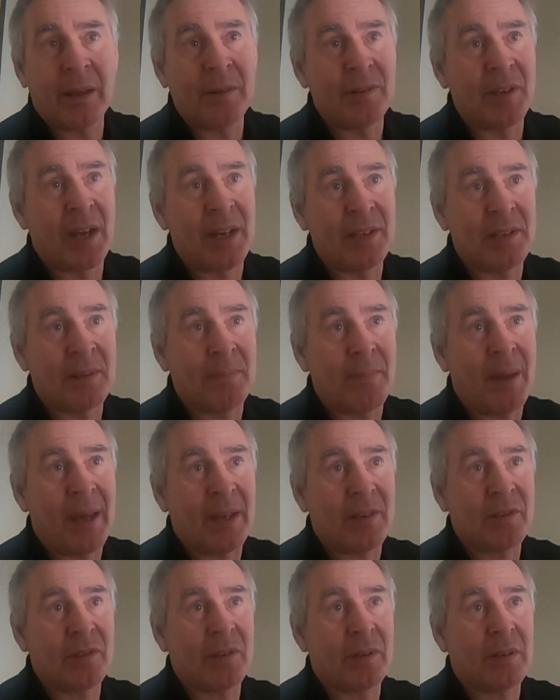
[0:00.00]
dating
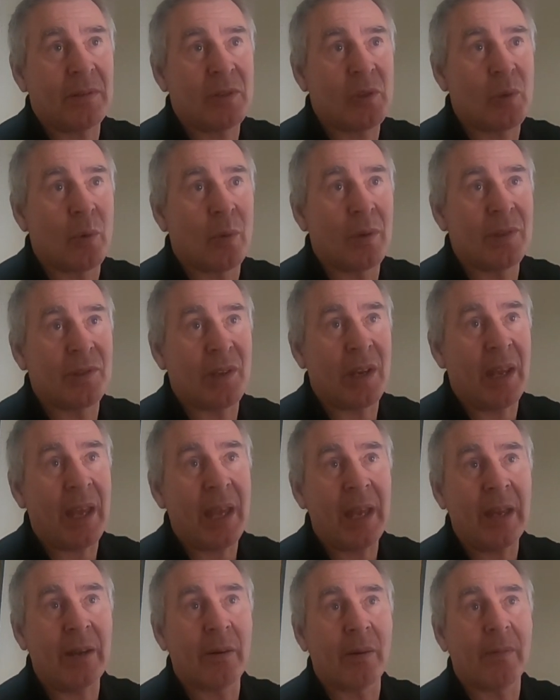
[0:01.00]
back to stories that you
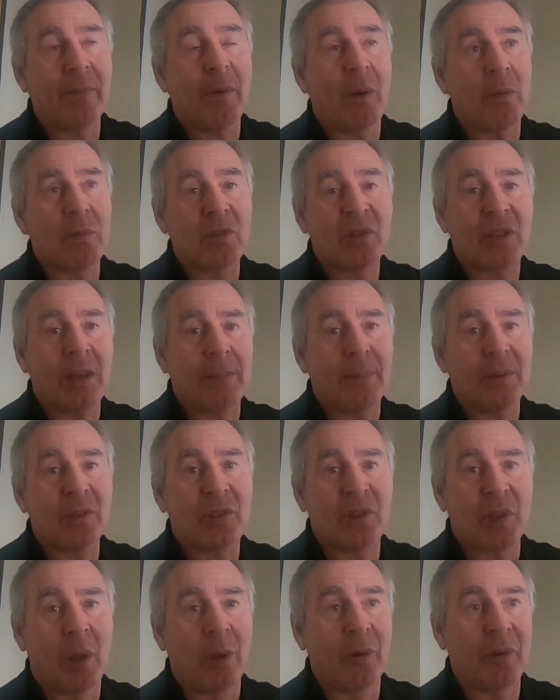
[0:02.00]
hear of old skippers
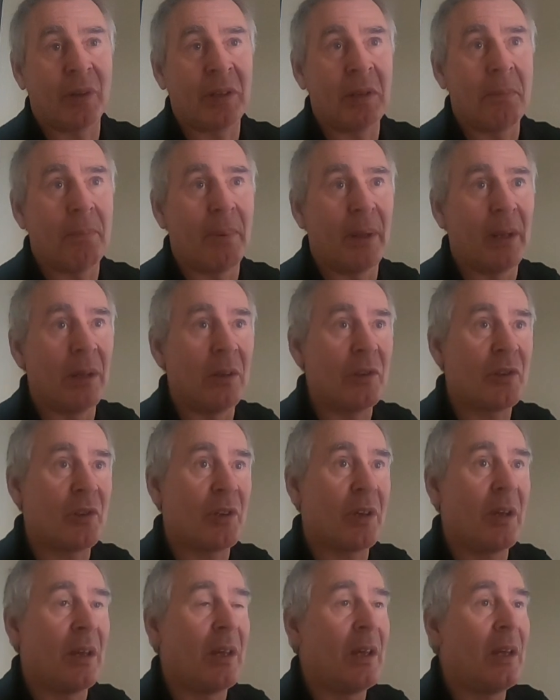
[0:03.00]
salting the bilge